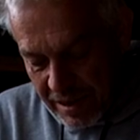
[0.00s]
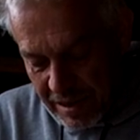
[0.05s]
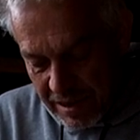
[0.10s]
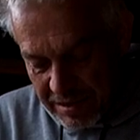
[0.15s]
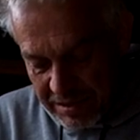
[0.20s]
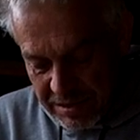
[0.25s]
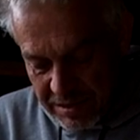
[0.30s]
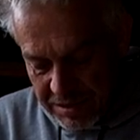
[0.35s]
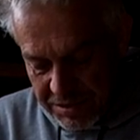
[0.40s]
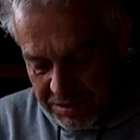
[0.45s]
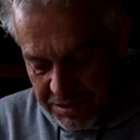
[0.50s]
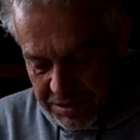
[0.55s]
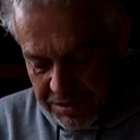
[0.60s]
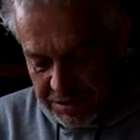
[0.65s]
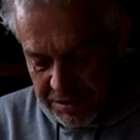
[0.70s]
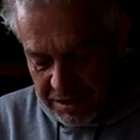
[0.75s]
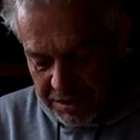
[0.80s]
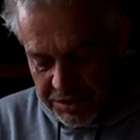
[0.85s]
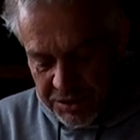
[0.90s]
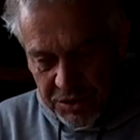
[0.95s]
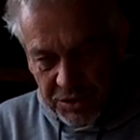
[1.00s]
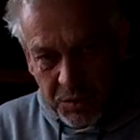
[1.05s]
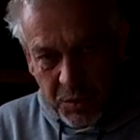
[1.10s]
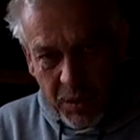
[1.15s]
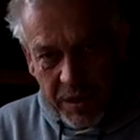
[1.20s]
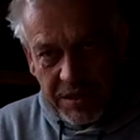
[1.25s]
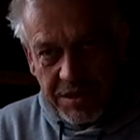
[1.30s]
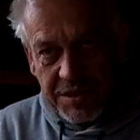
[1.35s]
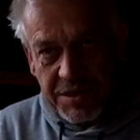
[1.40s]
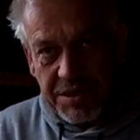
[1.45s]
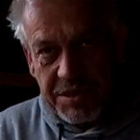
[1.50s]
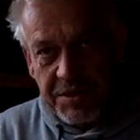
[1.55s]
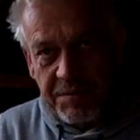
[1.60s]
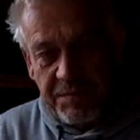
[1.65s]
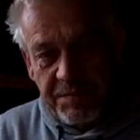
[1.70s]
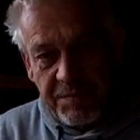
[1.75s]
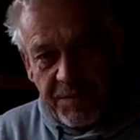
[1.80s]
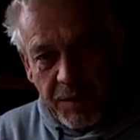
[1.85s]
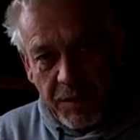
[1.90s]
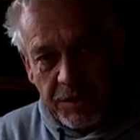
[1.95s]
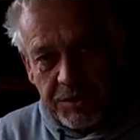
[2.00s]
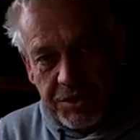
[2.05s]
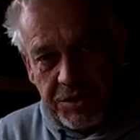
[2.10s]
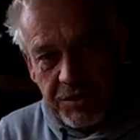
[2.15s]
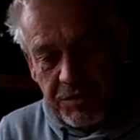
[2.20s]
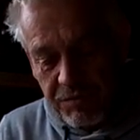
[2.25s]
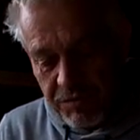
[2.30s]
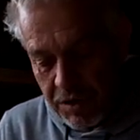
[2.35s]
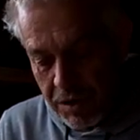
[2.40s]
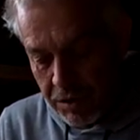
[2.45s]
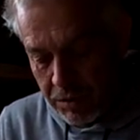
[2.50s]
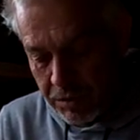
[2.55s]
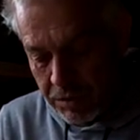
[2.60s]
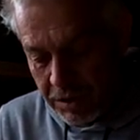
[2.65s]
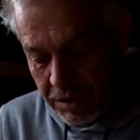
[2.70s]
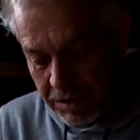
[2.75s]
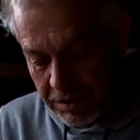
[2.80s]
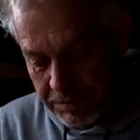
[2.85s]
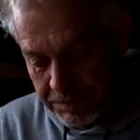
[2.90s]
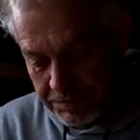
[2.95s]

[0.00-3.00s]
and this is a 20 foot roll